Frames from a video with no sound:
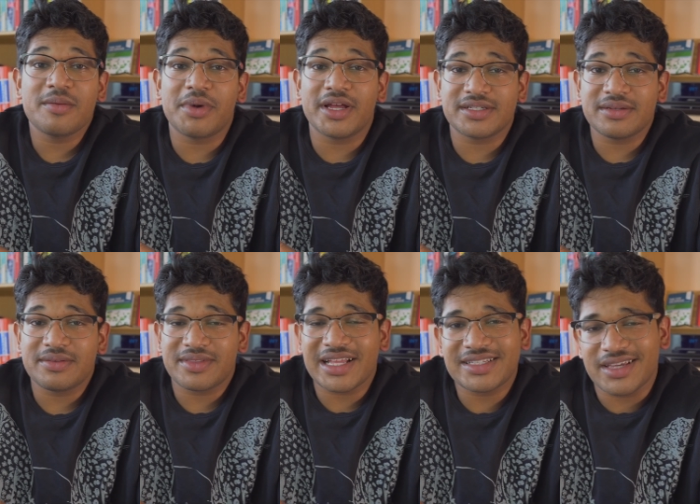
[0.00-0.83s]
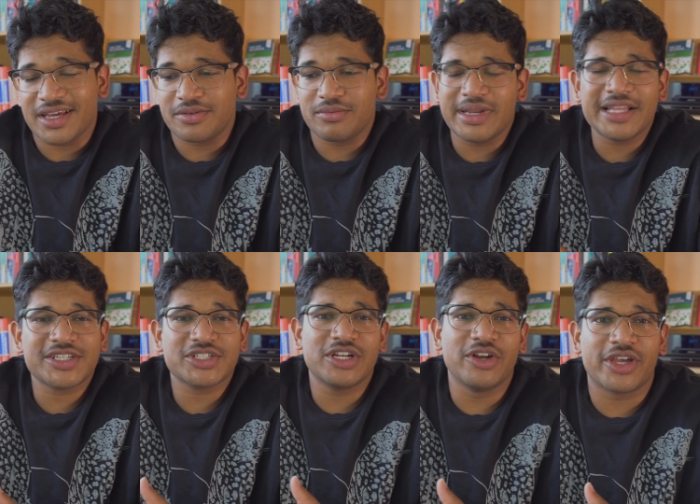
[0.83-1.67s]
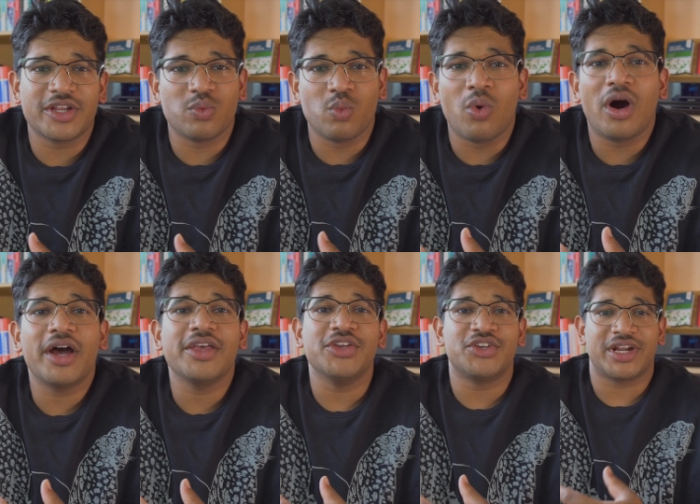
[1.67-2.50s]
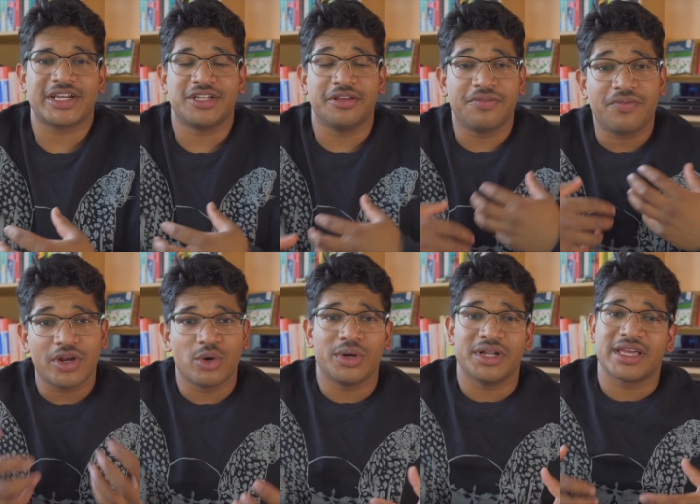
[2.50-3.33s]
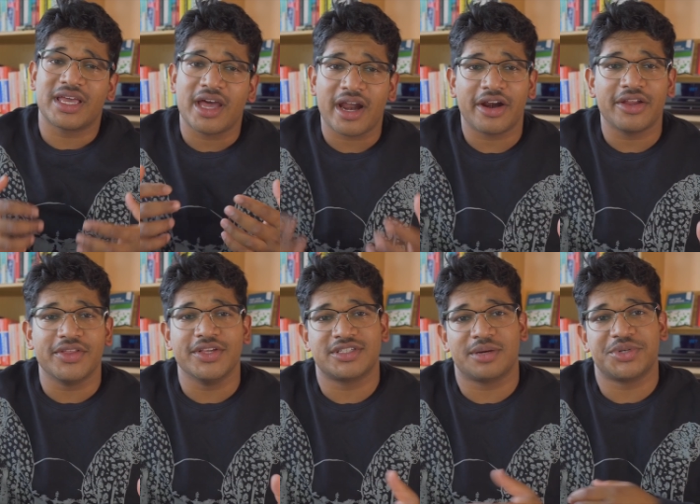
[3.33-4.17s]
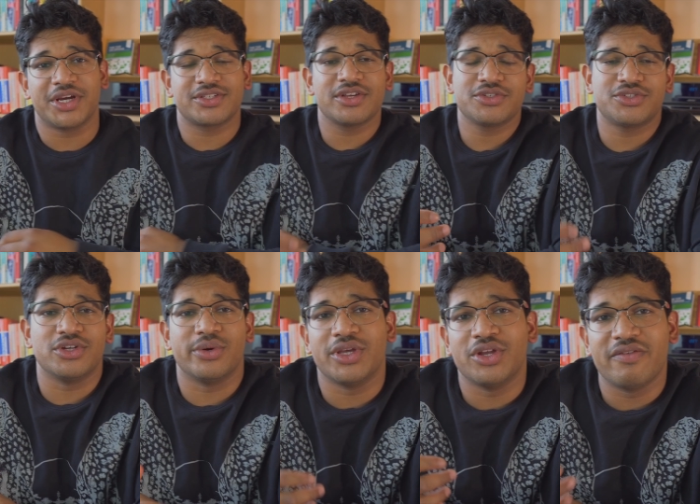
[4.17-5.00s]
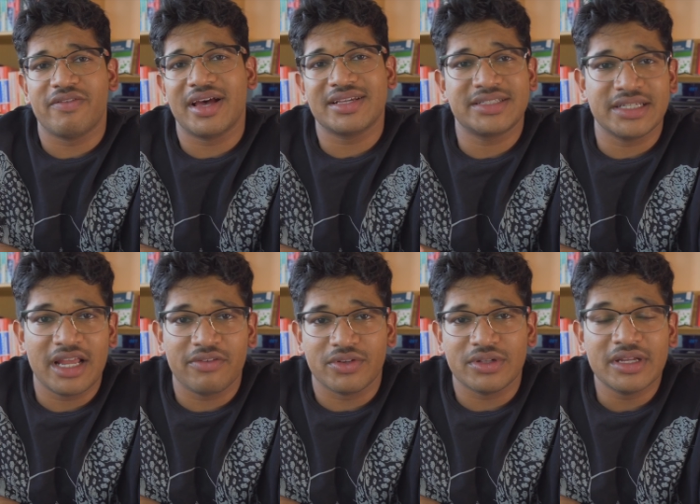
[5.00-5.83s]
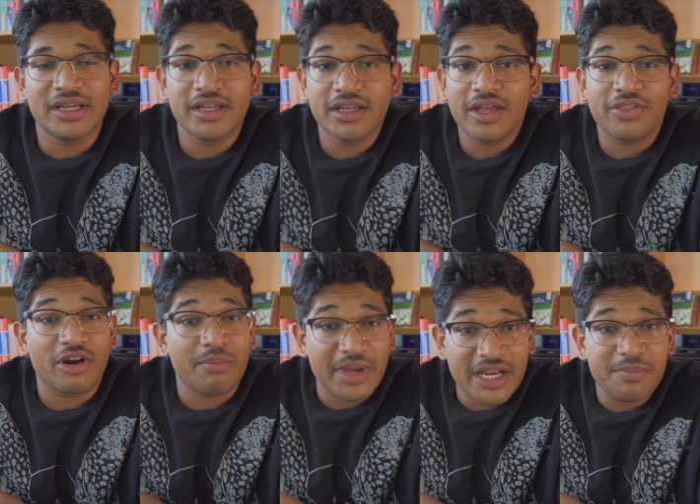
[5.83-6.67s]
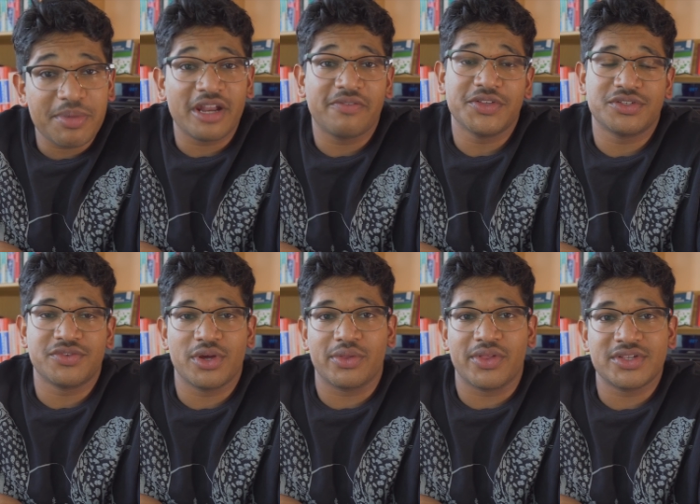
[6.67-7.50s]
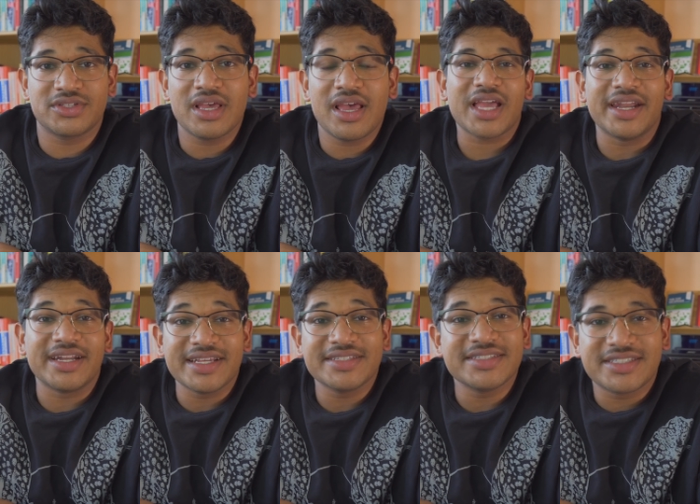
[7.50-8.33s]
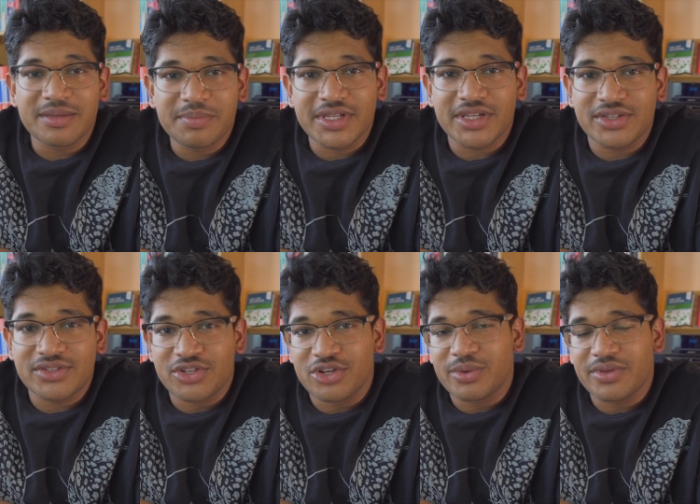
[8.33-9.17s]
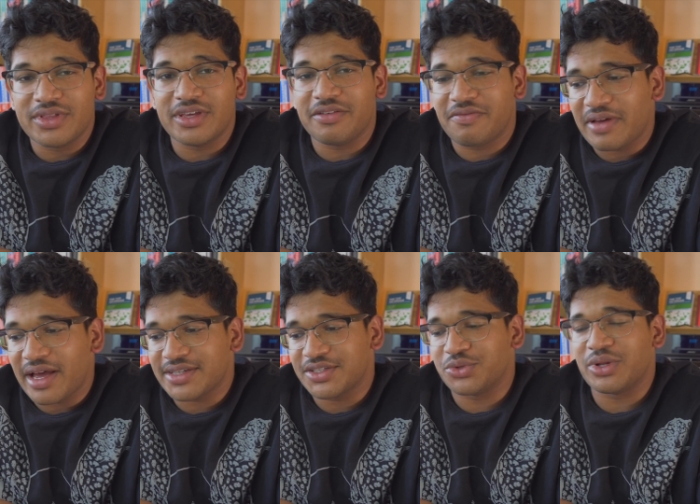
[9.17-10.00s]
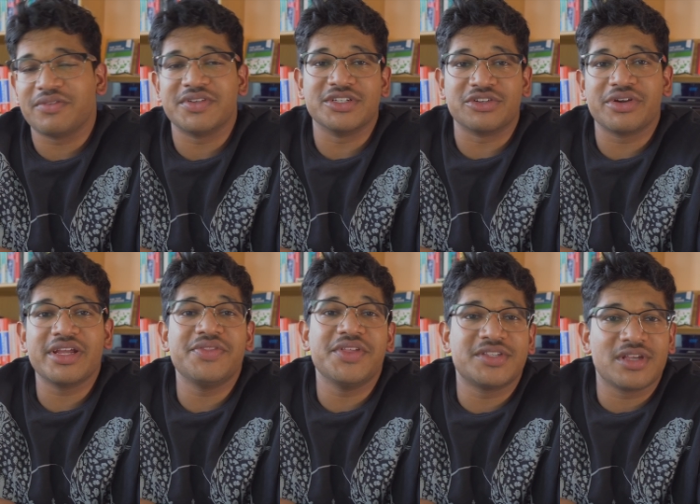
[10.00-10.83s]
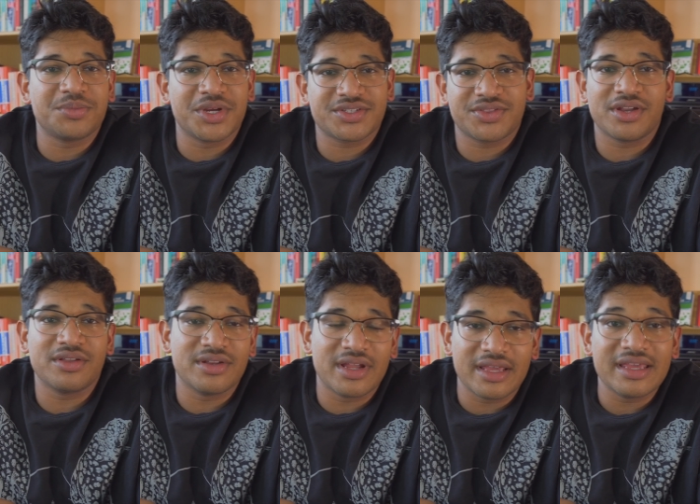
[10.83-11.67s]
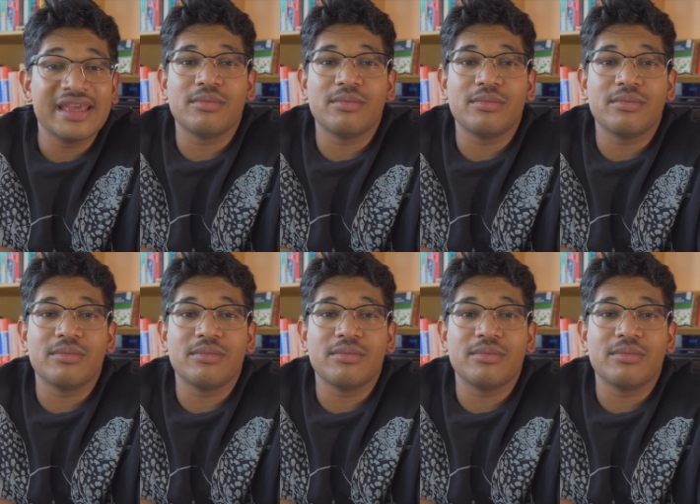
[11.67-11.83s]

But that said, let's actually look at why you should actually follow on and carry these subjects to a university level. There are many benefits of doing this, and it isn't simply to do with the fact that you'll have a degree in these subjects at the end of the day.